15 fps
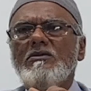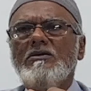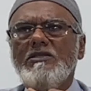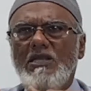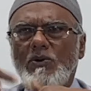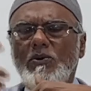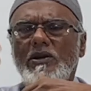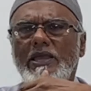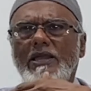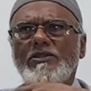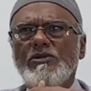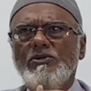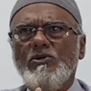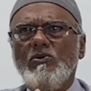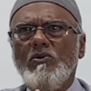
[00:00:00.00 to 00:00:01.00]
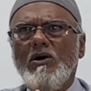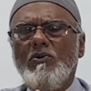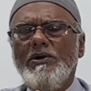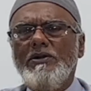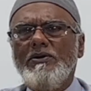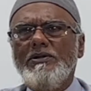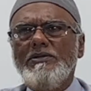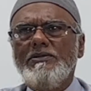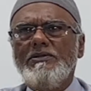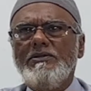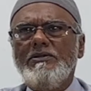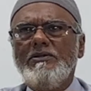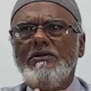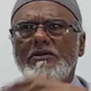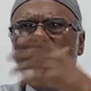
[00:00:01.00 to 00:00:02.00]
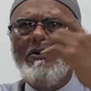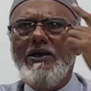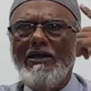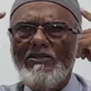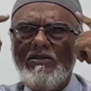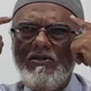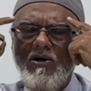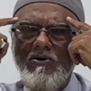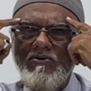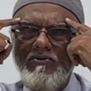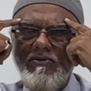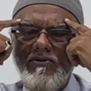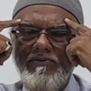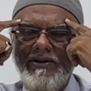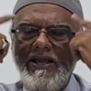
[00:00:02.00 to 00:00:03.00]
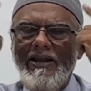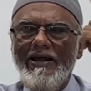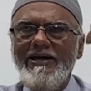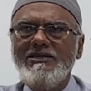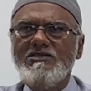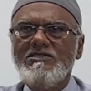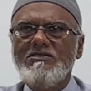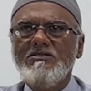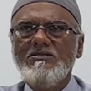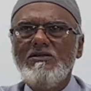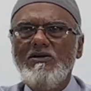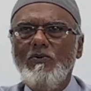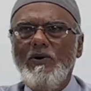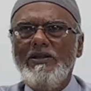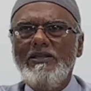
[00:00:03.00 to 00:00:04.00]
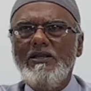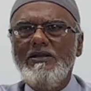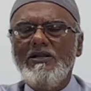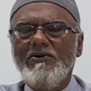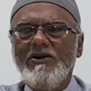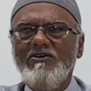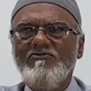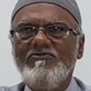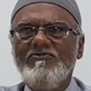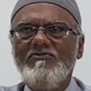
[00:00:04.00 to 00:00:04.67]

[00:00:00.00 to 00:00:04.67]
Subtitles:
they will get to know what's going on. They'll get to know, realize when they're in the grave.